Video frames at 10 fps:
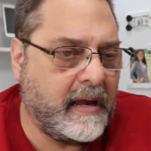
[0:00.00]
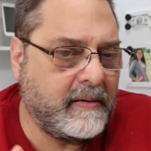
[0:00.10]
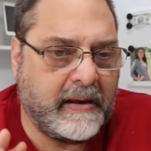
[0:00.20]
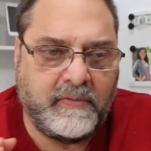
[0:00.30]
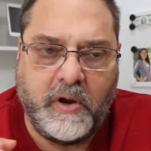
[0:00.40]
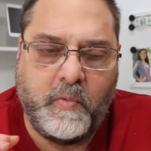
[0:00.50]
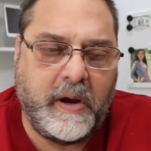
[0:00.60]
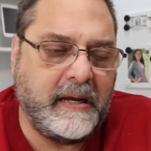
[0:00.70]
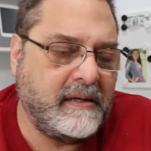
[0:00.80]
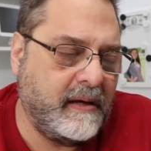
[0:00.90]
have to go
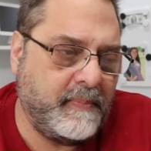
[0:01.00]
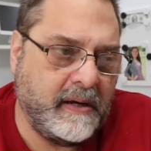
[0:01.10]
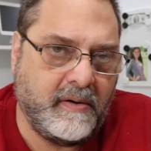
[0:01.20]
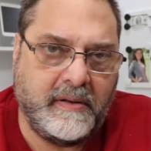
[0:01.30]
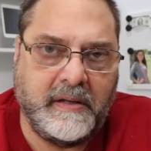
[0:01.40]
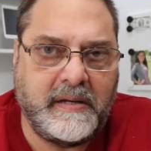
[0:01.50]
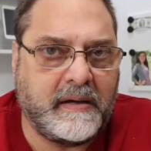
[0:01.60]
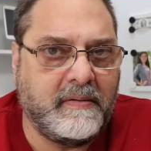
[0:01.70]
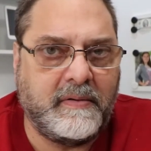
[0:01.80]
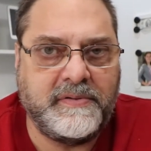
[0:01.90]
way deep in on the
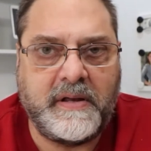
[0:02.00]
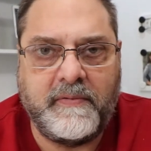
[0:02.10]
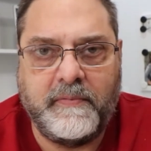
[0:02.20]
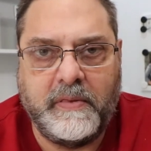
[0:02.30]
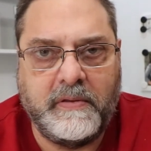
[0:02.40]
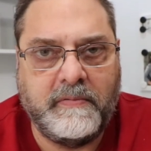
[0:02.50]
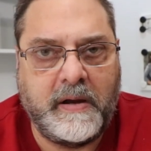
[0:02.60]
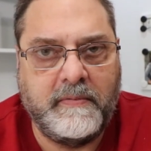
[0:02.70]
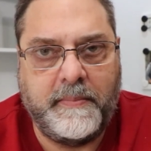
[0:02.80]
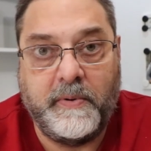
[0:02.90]
technical stuff with the
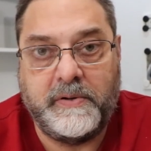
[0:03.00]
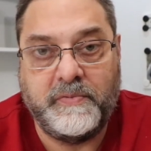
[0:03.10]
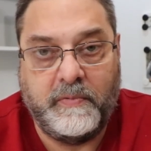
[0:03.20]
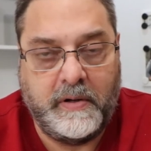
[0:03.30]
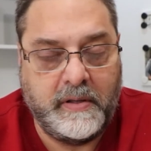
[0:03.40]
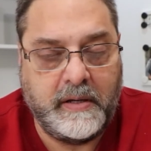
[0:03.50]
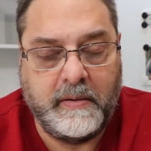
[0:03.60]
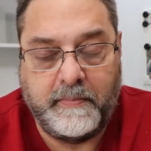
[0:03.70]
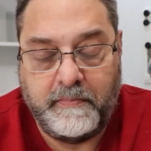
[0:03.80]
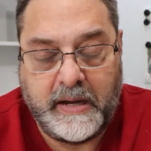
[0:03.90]
Threadripper. It's really
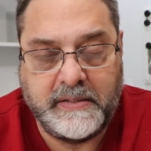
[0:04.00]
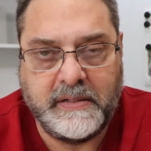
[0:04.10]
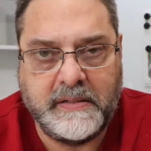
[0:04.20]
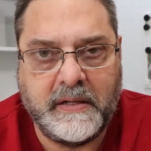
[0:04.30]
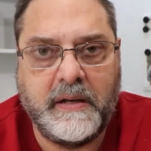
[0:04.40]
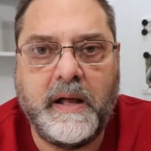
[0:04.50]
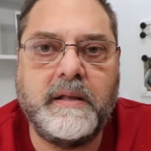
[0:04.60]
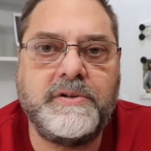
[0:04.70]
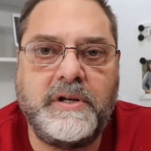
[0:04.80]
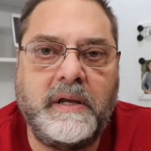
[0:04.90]
amazing
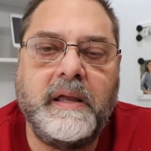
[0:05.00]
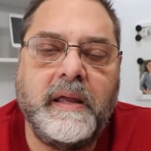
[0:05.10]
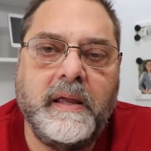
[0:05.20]
technology.